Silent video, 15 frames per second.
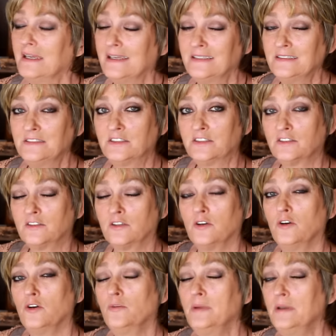into your
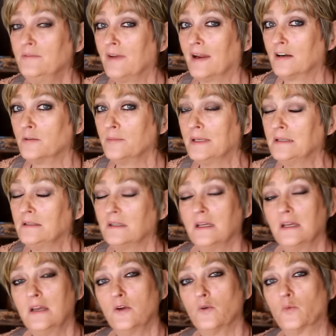home environment,
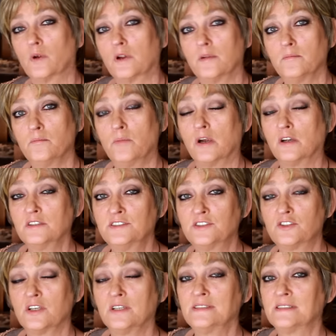where Mars
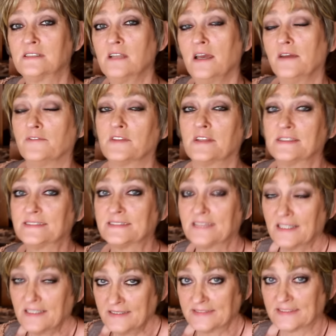just left. The
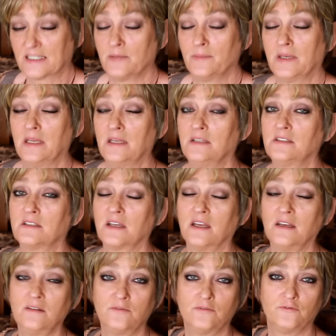Sun is coming in to
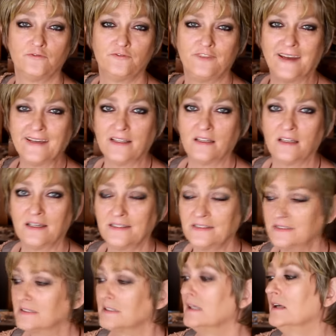kind of
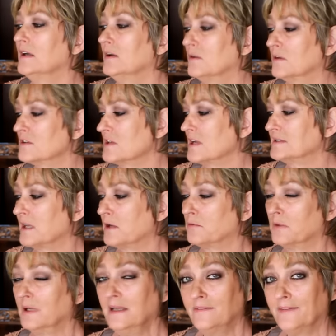vitalize, or should I say
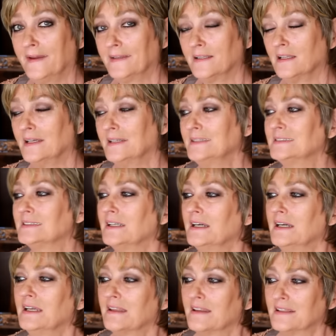revitalize.
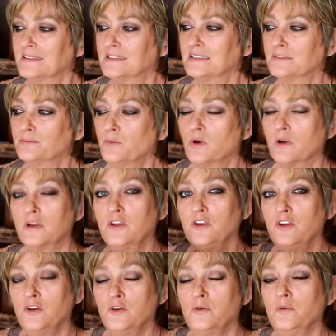This is more
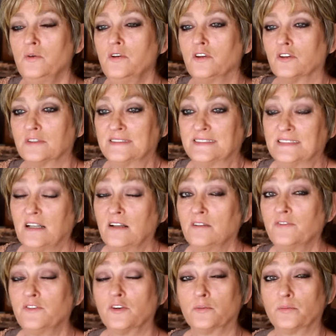you,
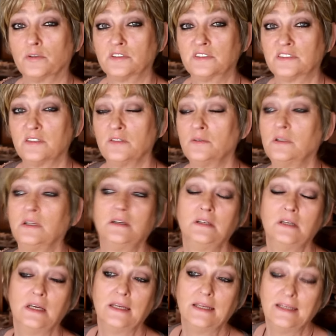yourself, your persona.
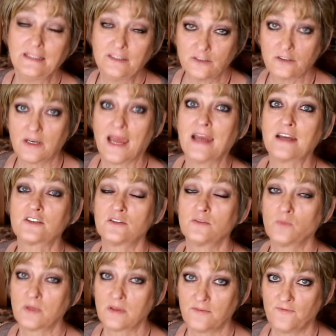
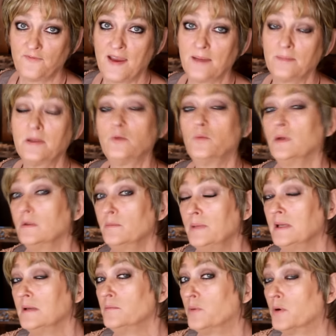Interaction with the family will
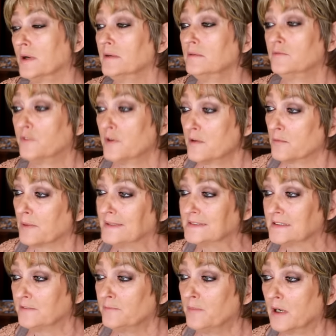be important for the
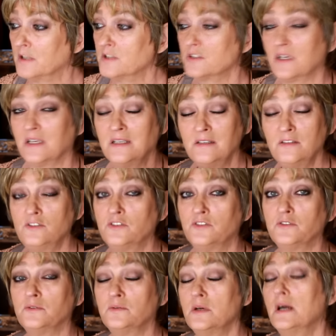rest of March
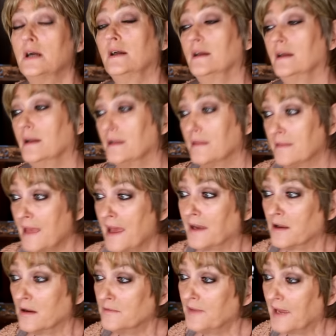into
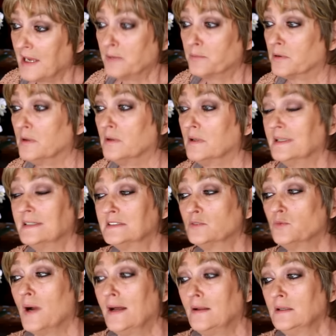that of April as
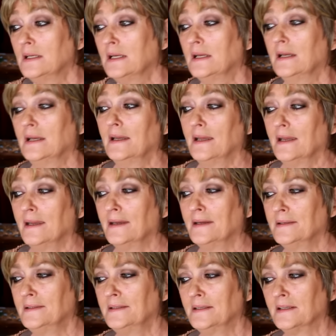well.
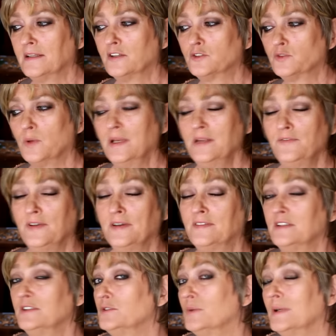And the
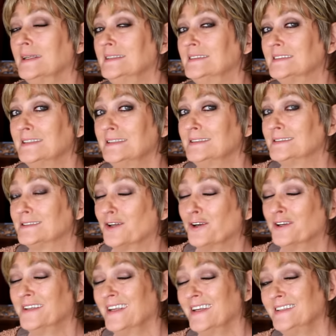25th and 26th
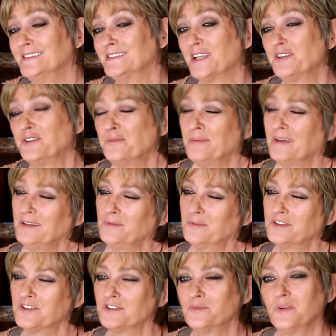are days that you might
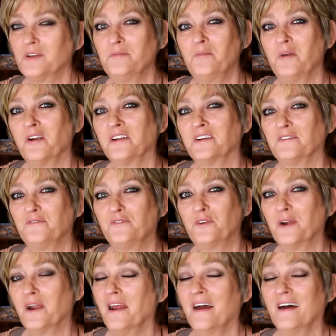just want to mark
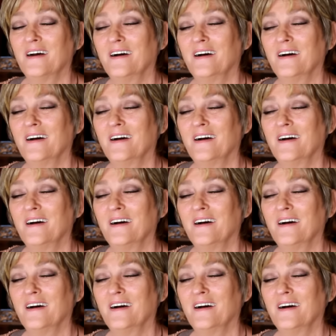for